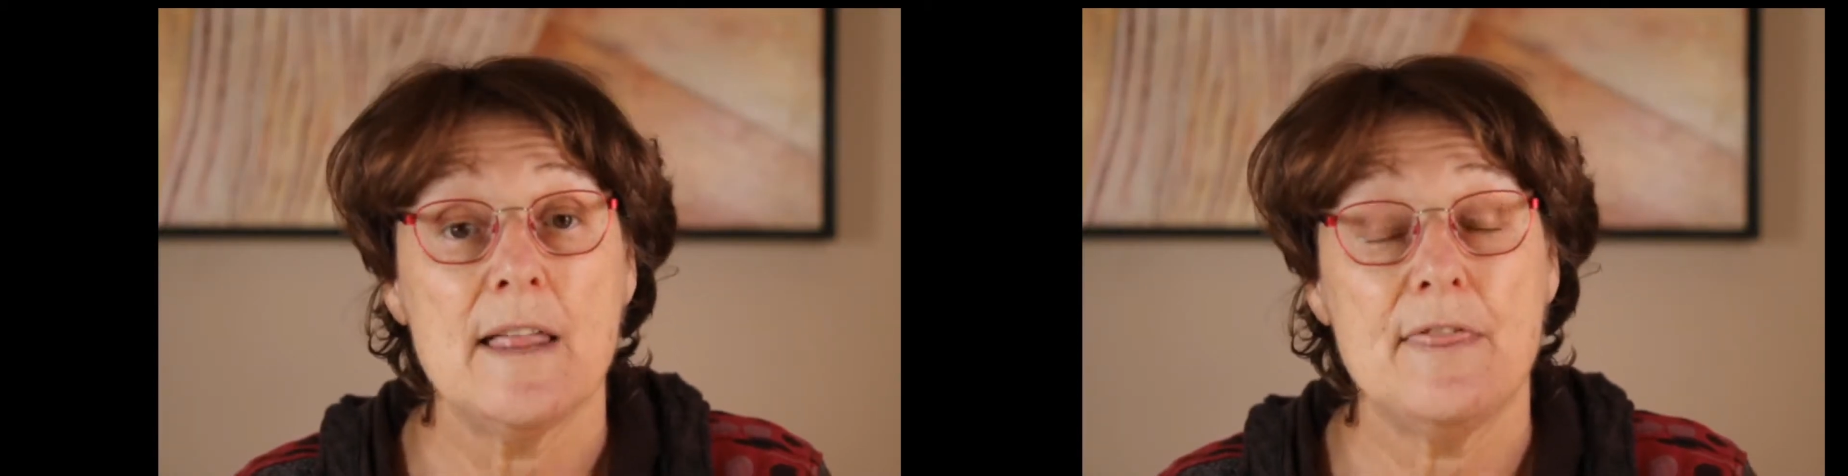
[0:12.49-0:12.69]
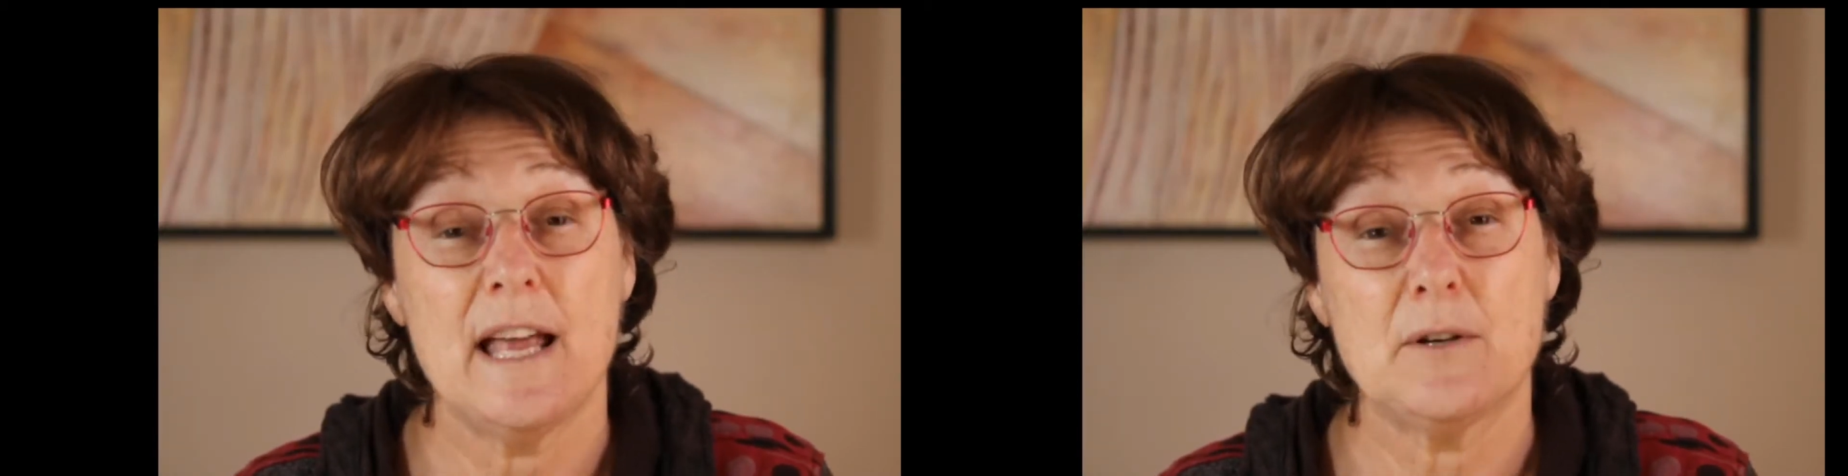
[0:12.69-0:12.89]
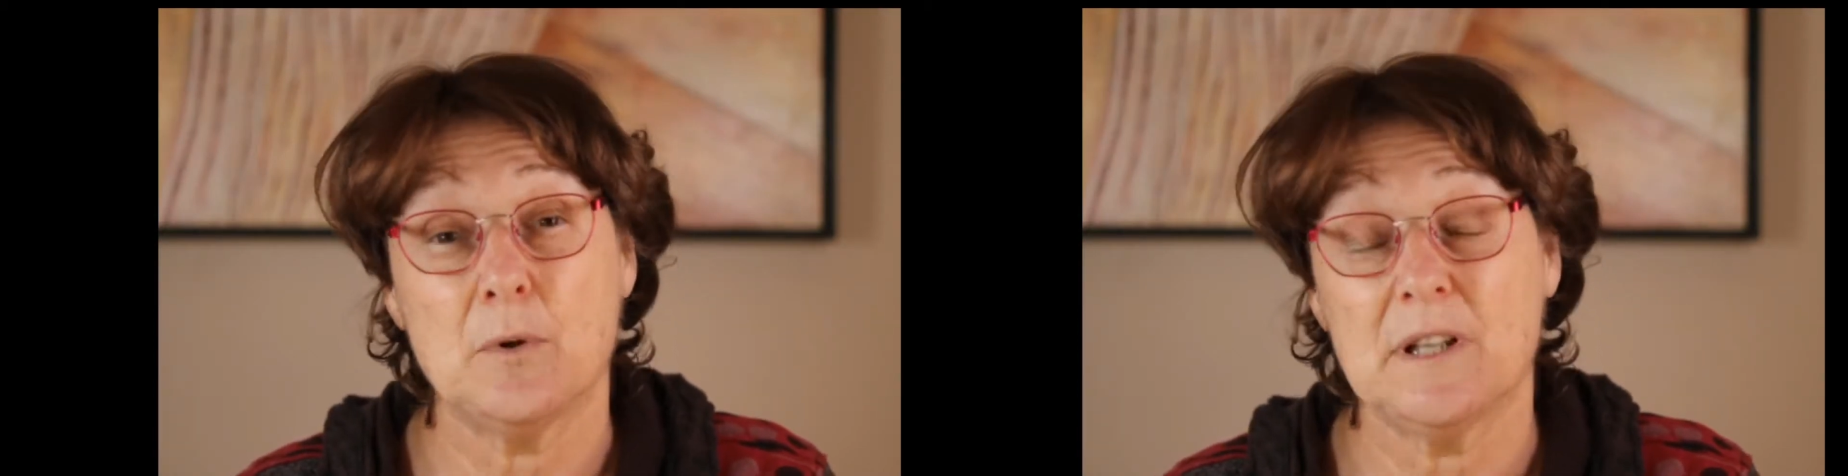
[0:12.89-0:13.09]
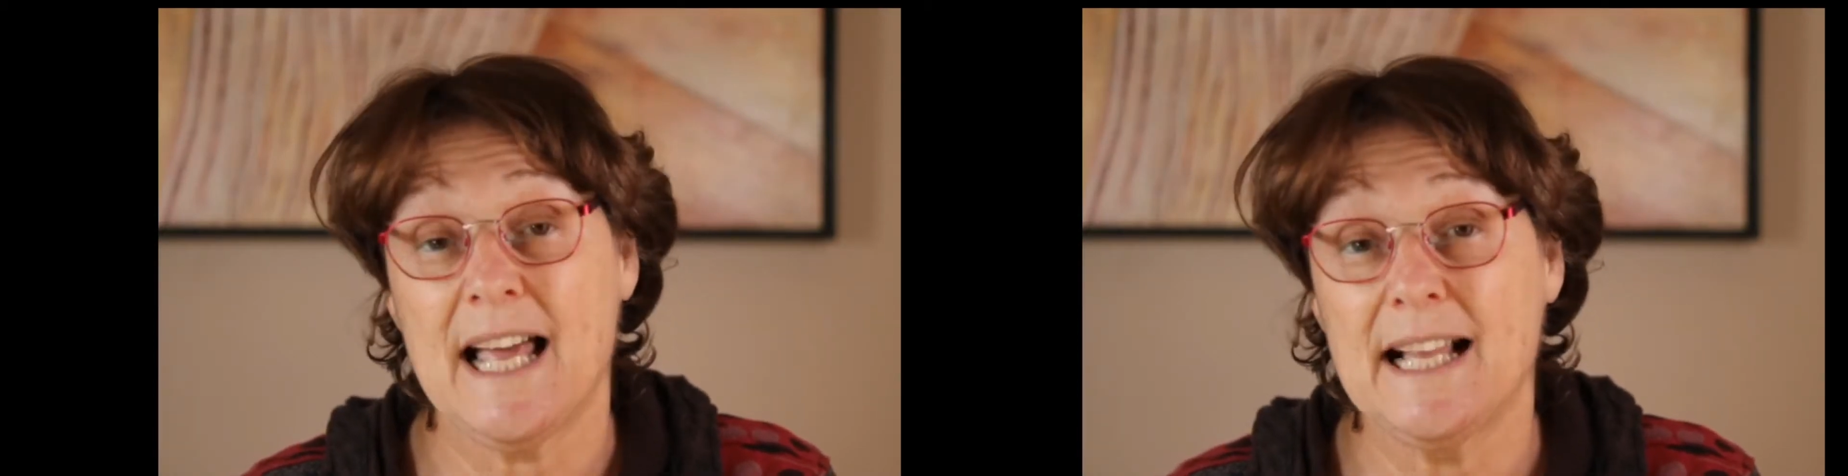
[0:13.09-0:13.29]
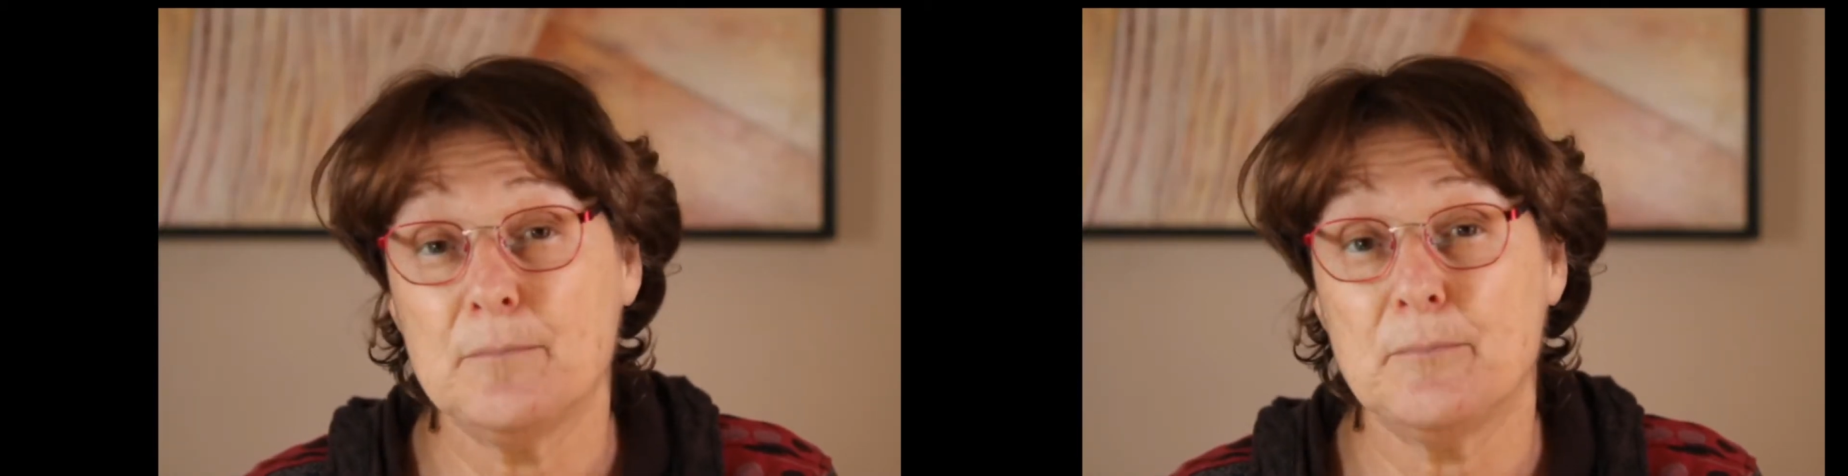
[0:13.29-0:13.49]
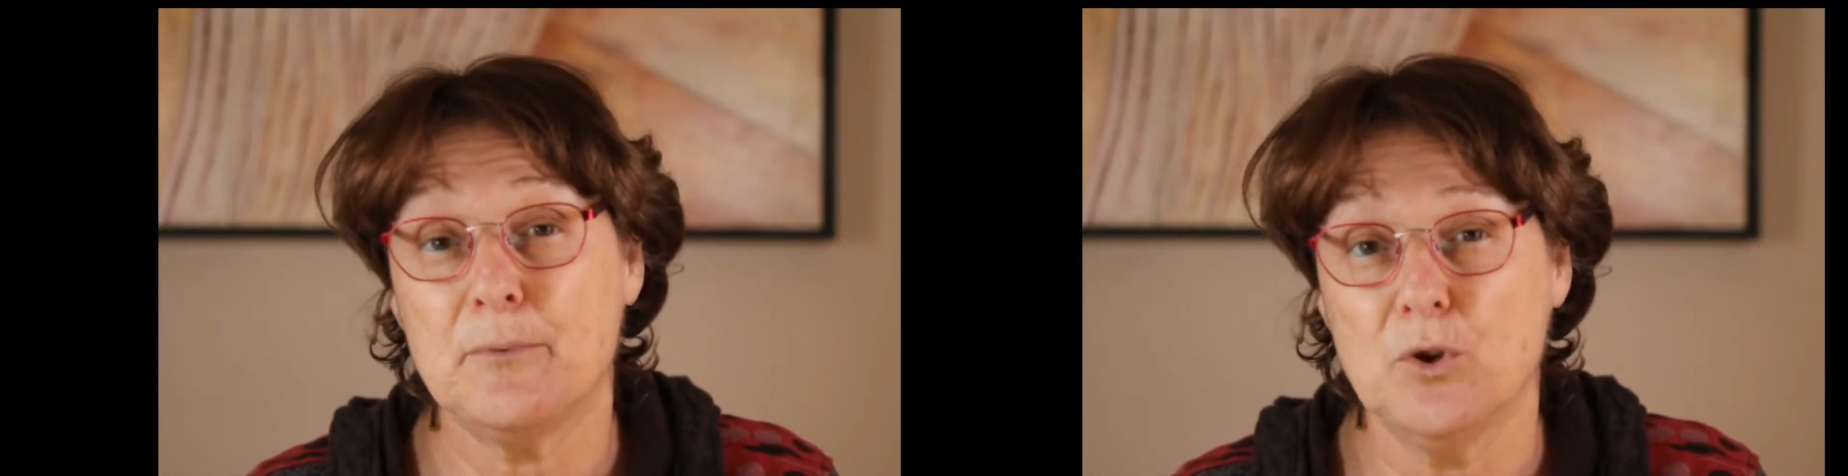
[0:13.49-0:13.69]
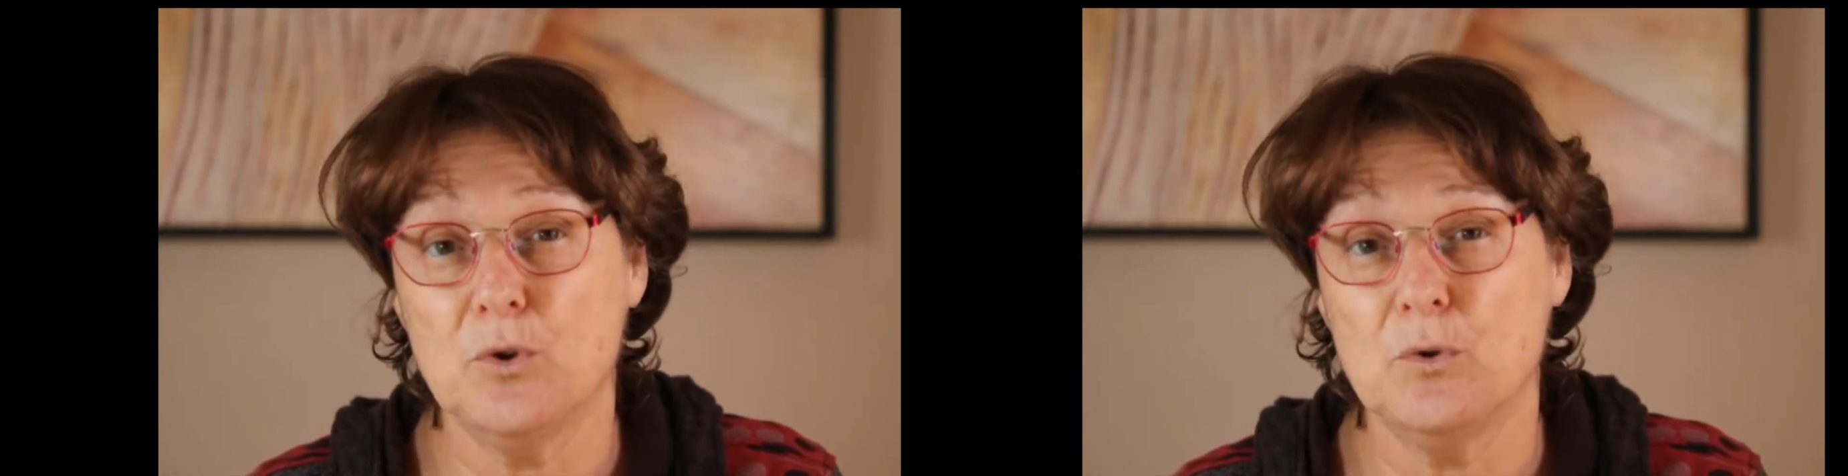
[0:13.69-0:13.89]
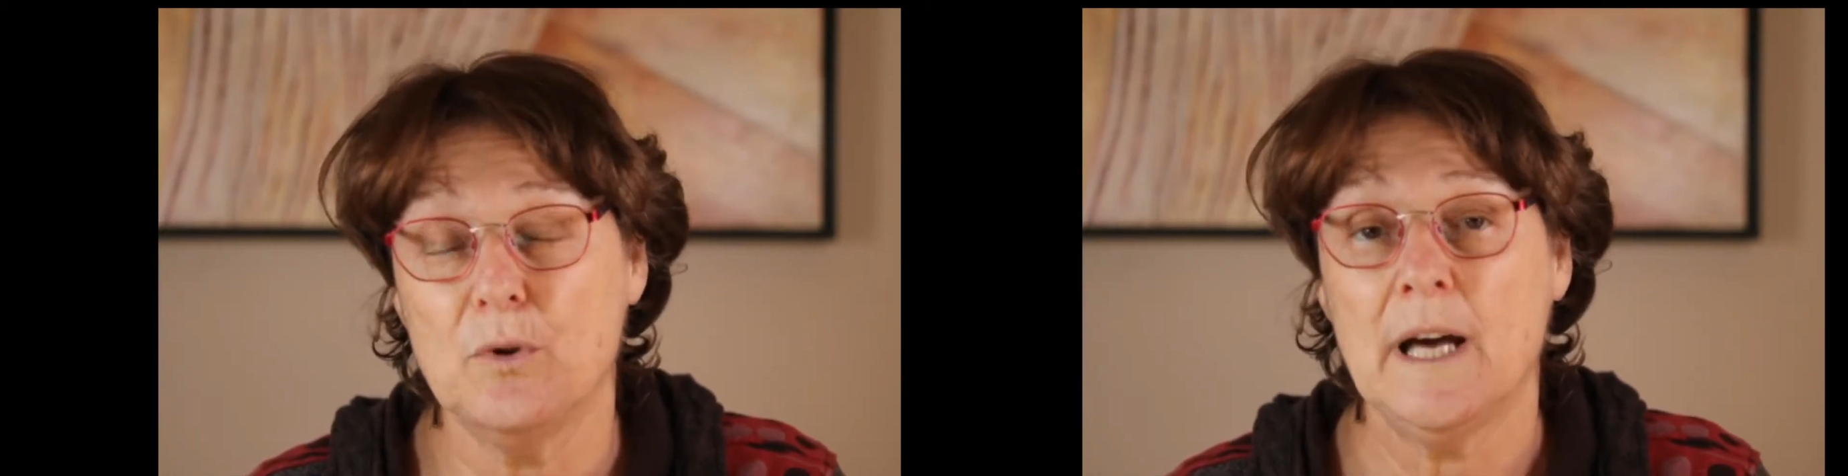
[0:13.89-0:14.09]
that will help
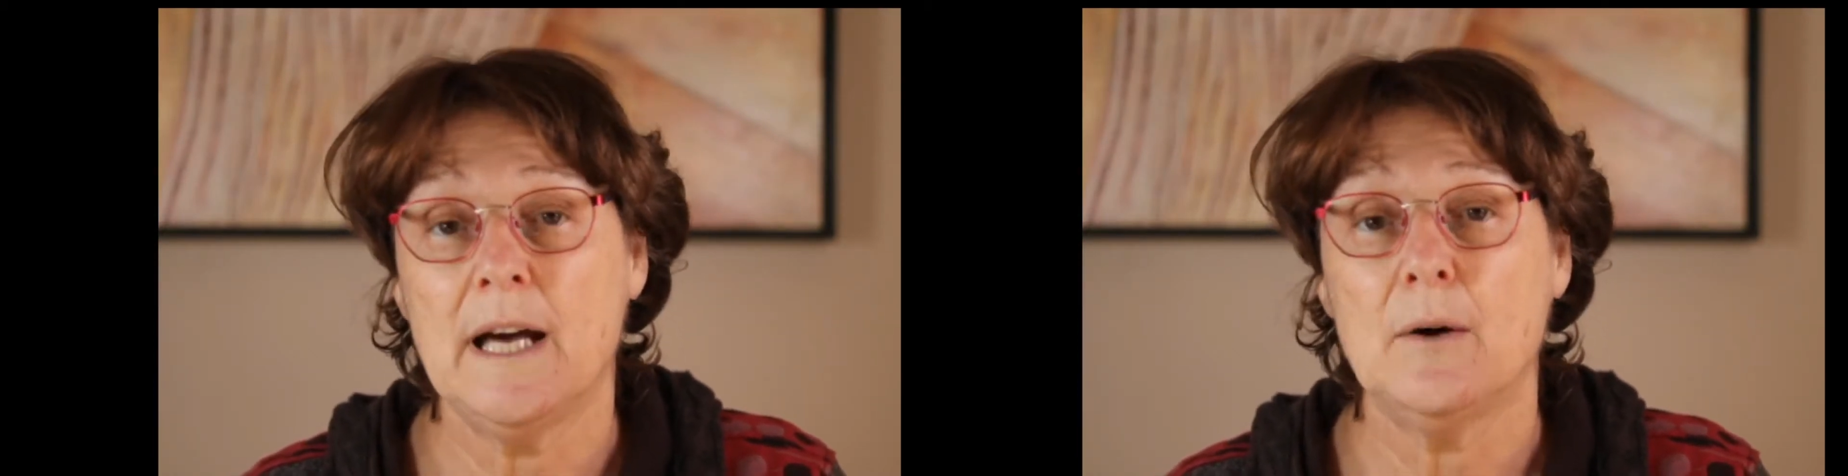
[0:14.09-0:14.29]
you